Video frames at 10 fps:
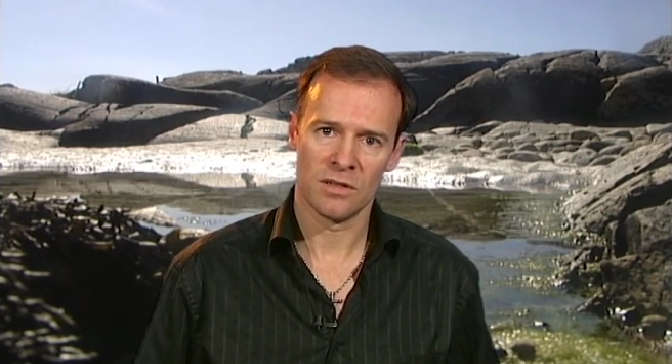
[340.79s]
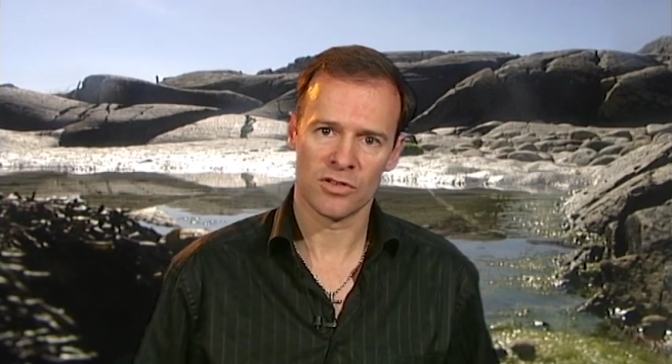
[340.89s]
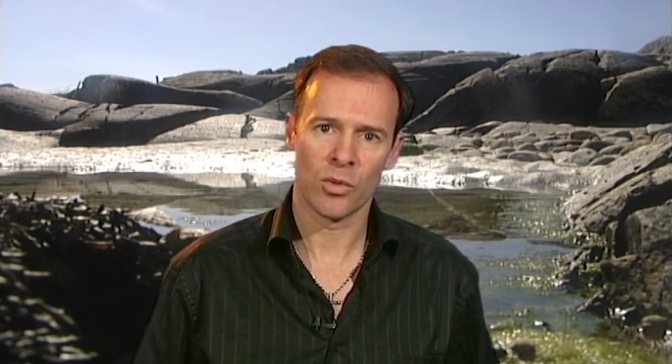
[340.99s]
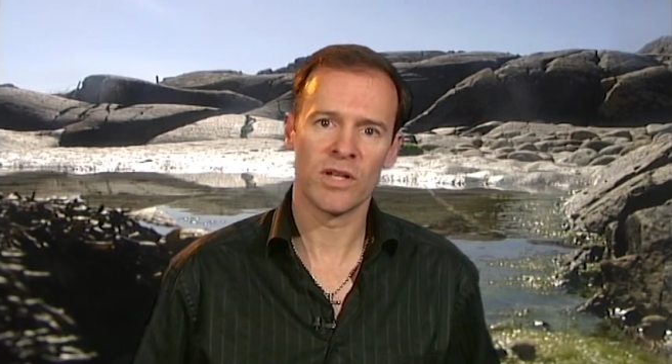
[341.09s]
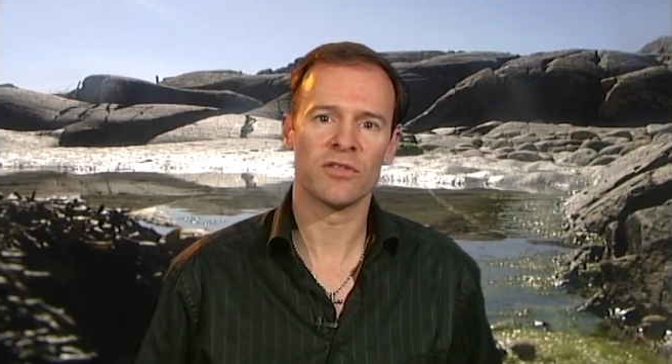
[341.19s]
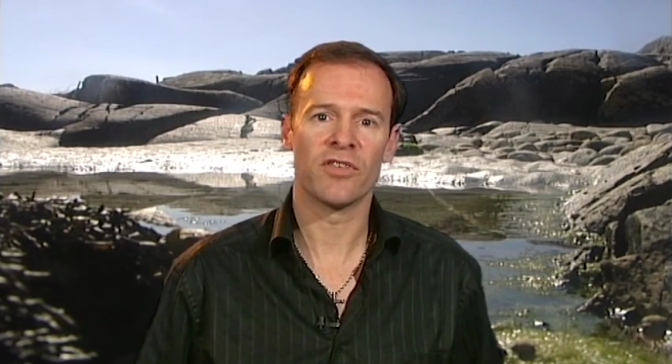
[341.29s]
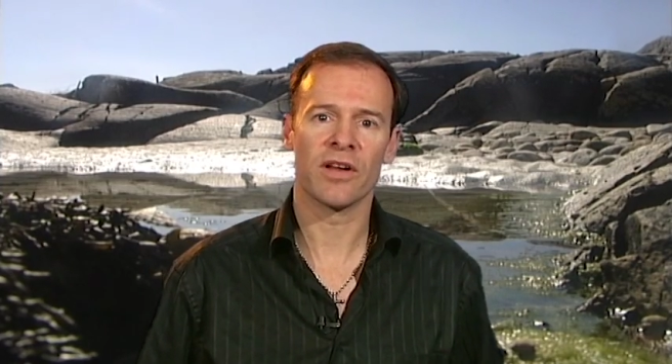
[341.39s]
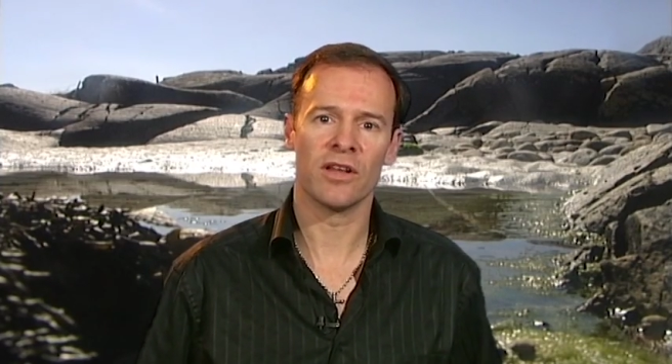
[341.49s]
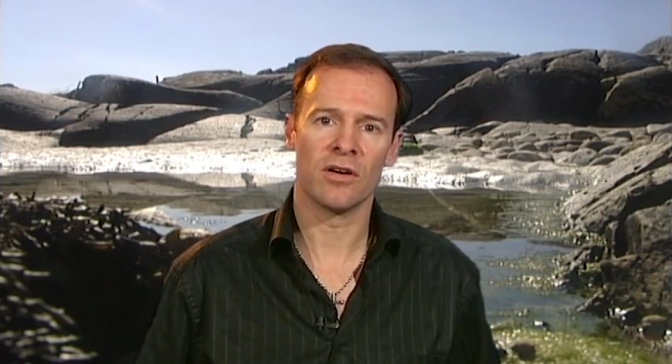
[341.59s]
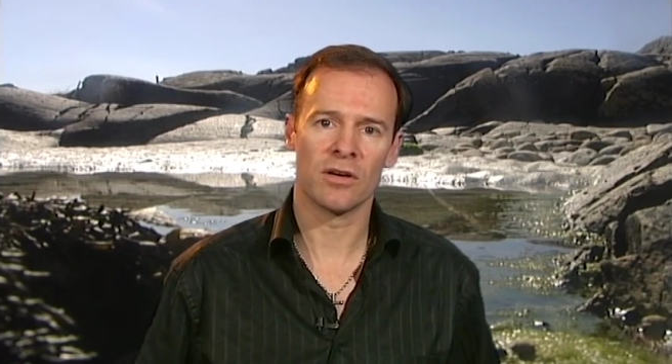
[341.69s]
So when you're
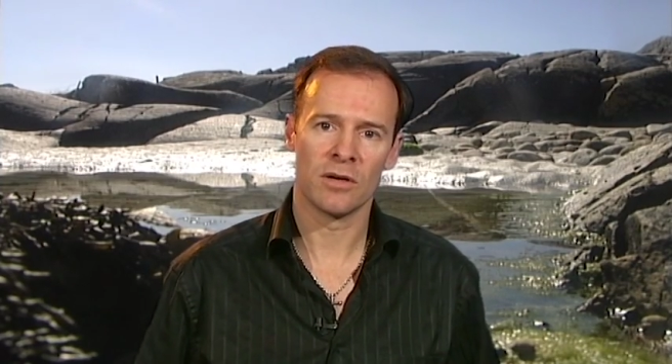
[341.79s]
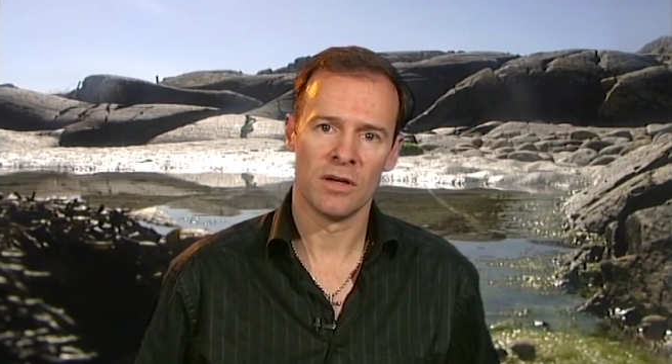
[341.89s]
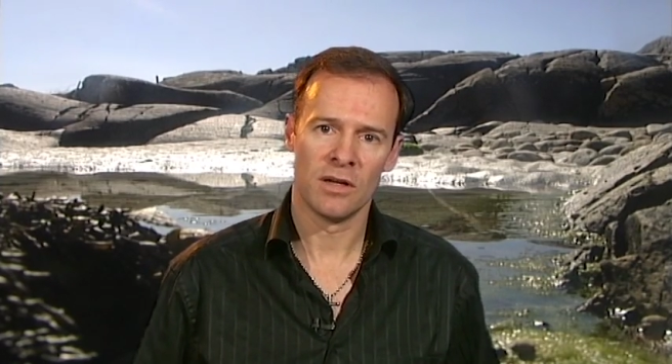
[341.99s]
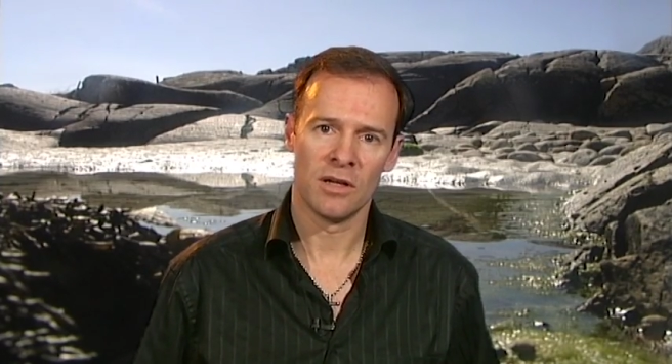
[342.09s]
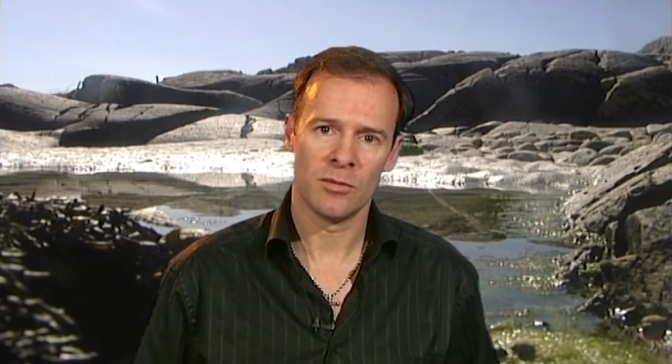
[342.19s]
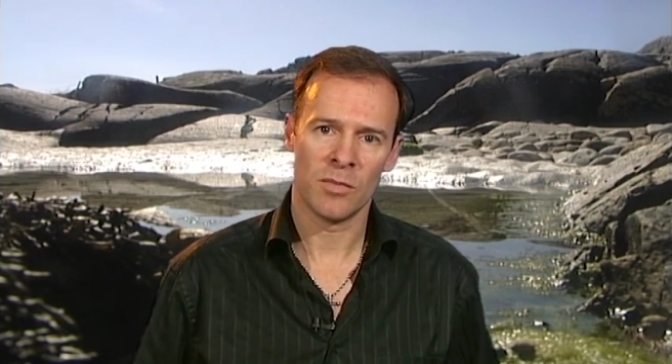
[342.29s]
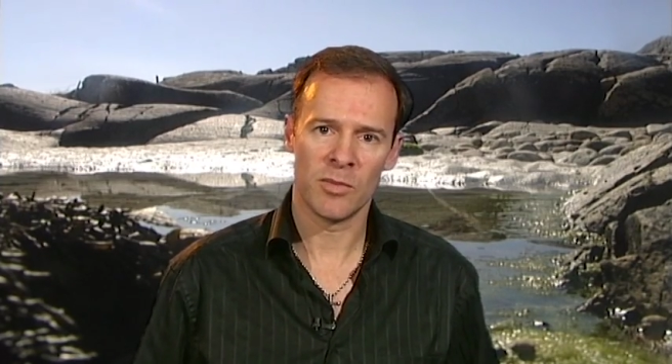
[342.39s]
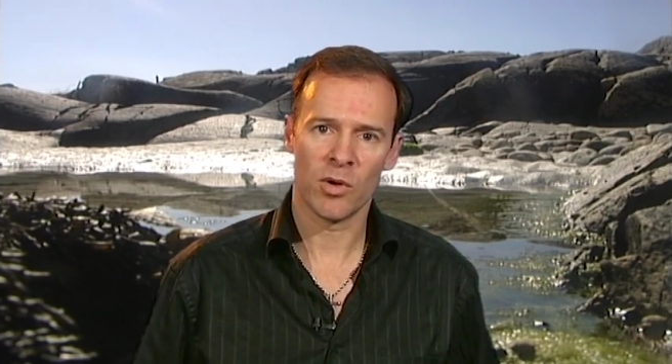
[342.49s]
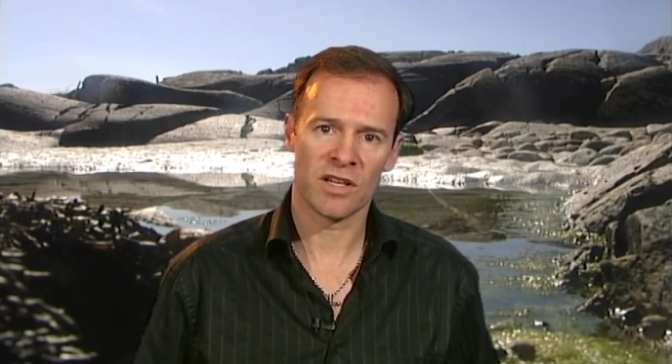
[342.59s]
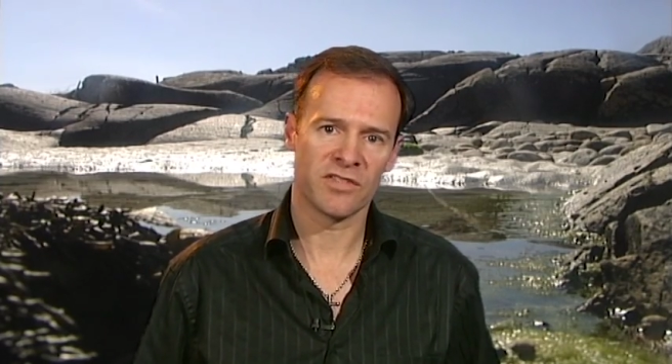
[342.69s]
very young,
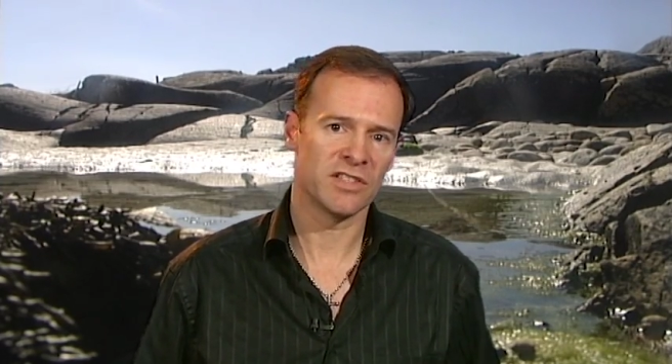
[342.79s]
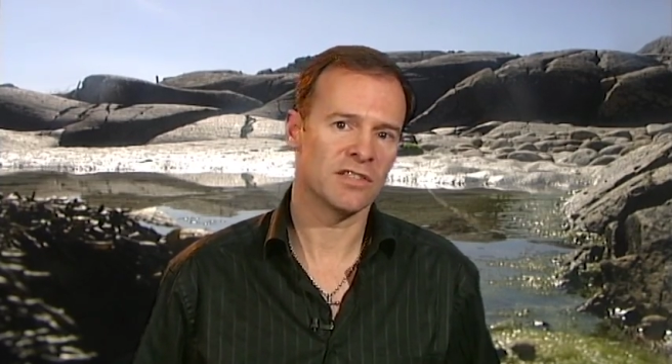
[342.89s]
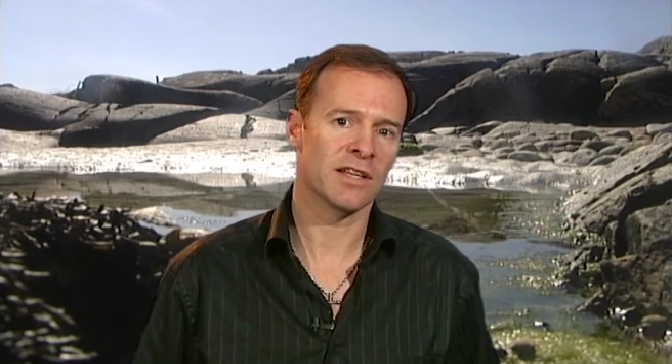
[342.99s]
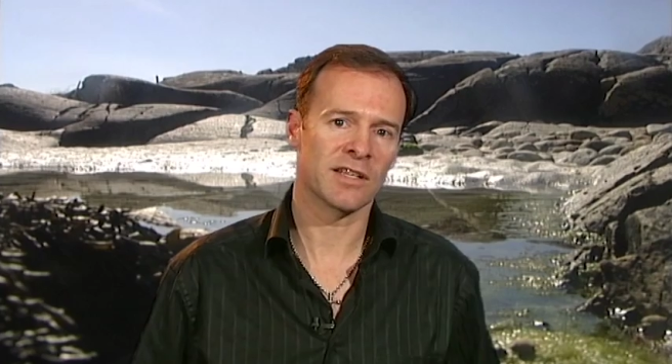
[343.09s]
maybe you had a physical